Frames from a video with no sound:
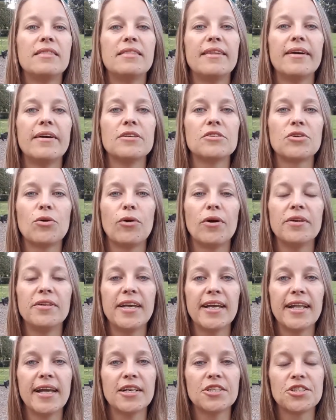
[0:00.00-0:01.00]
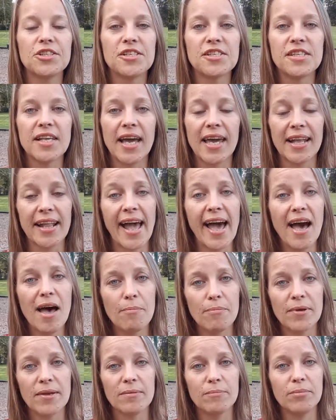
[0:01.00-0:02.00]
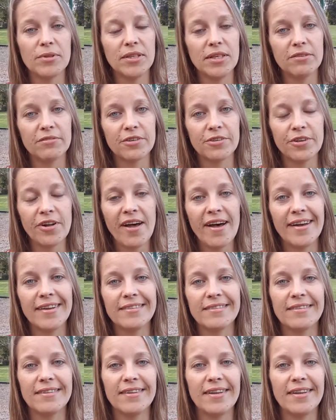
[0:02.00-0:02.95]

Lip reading: there's cord connections that can happen, believe it or not.